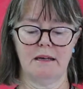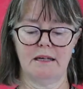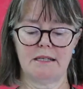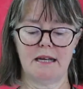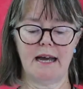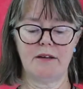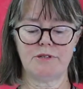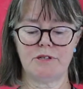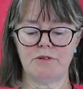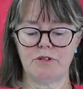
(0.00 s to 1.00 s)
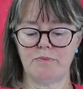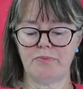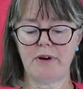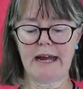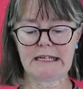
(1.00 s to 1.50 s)
It allows you to
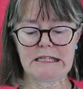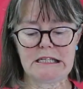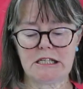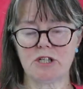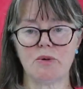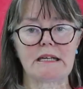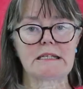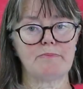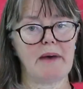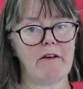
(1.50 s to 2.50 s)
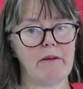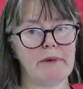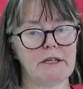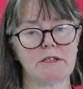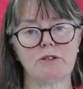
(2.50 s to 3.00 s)
practice, to
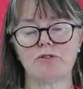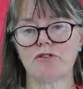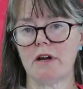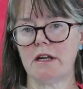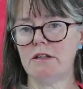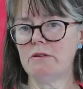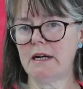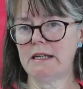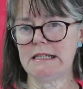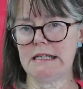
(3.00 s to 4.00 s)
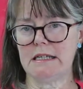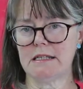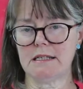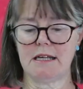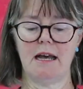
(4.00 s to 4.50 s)
experiment, to try new
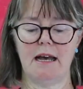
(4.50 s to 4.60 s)
ideas,